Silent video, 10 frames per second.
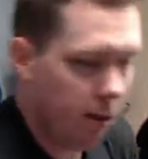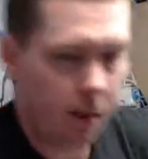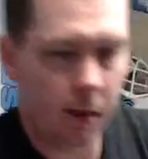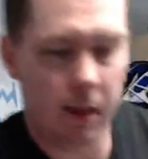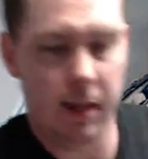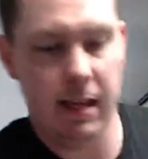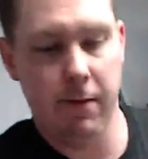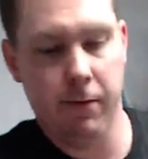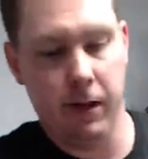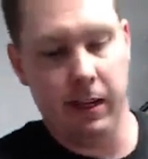the
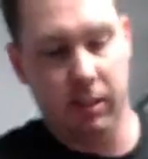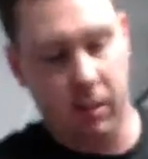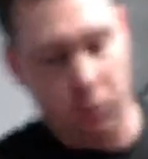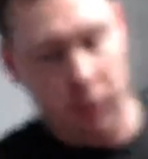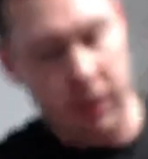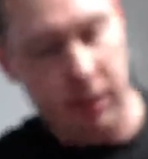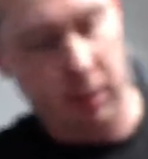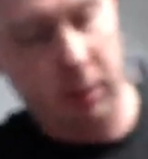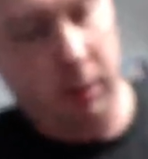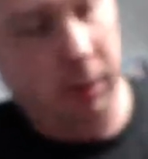E-Flex
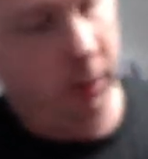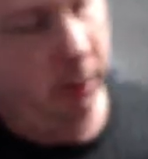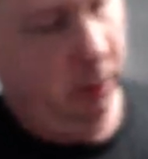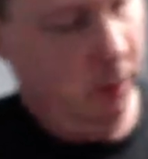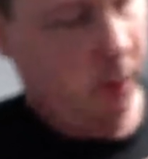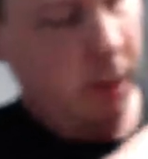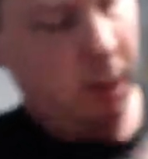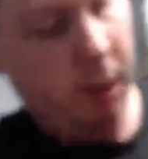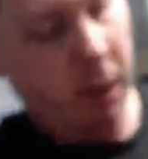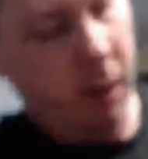3s,
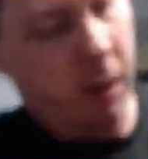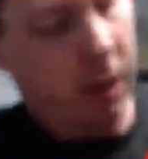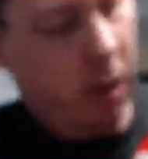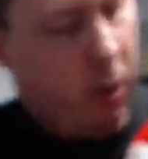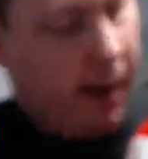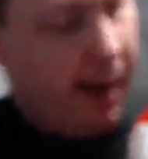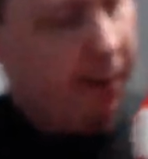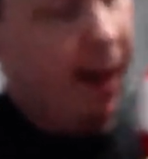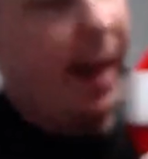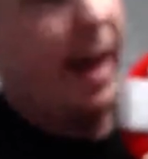you kind of
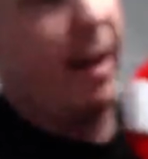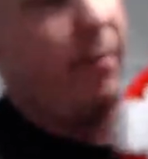have